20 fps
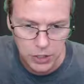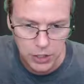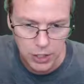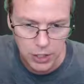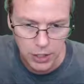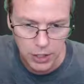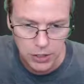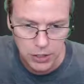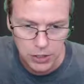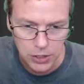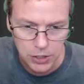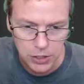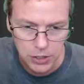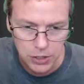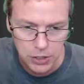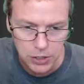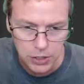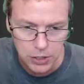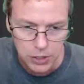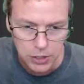just
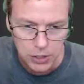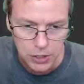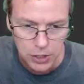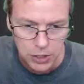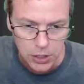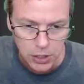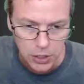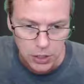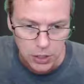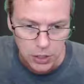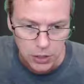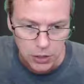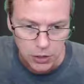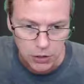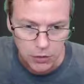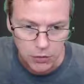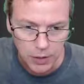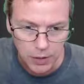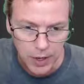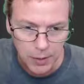
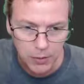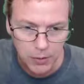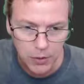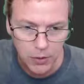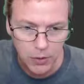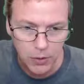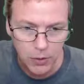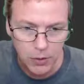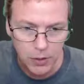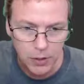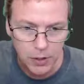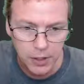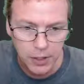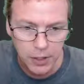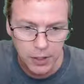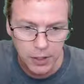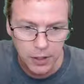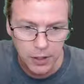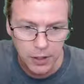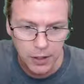grab the corner
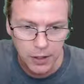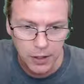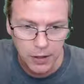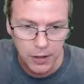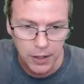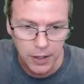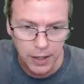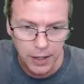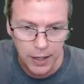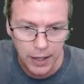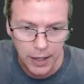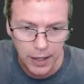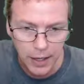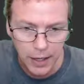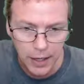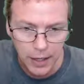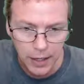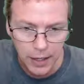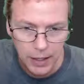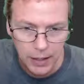here
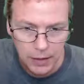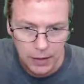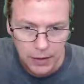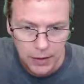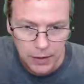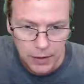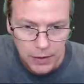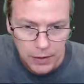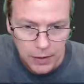and